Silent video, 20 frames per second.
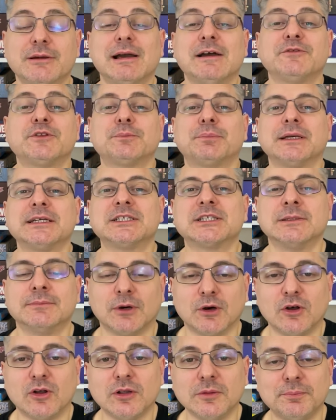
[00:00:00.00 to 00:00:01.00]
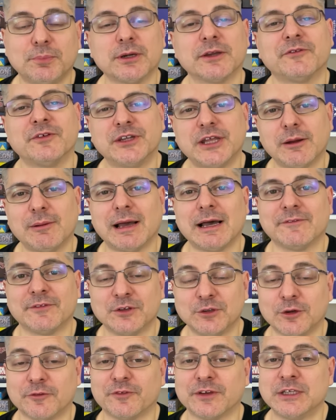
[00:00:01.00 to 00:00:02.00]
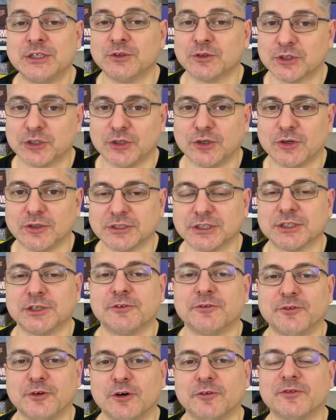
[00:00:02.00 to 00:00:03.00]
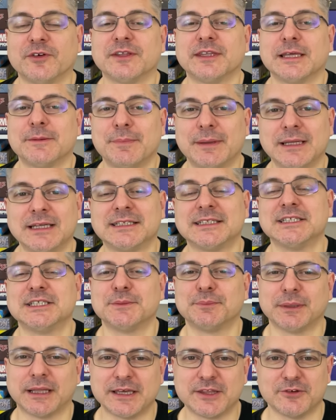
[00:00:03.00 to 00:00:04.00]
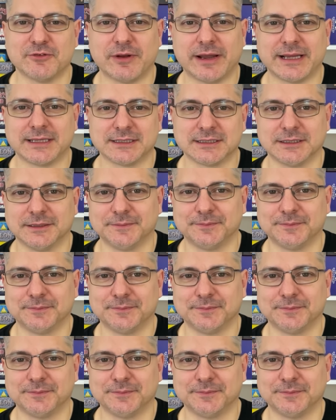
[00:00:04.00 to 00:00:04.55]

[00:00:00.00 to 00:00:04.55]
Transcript: have to place them all, but if you don't have enough in your court, you forfeit the ability to play the rest.